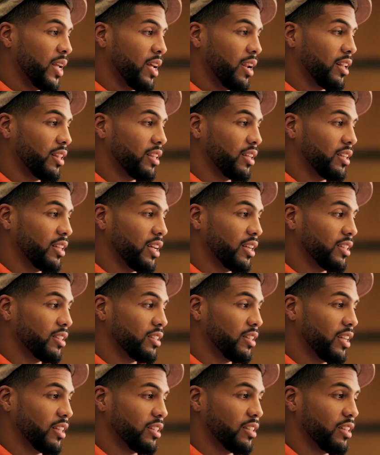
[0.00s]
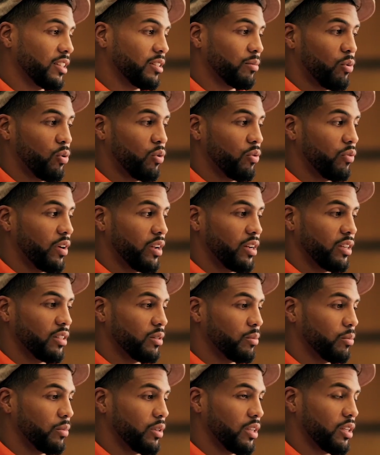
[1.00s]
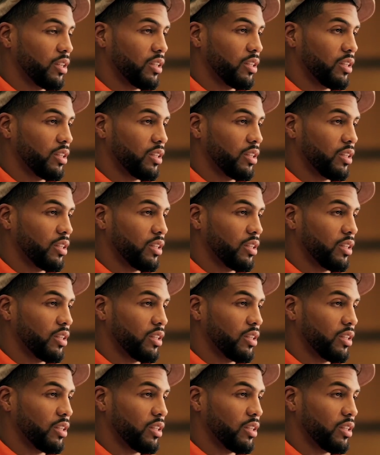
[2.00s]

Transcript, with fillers: And I think that's, that's, that's motivating to me.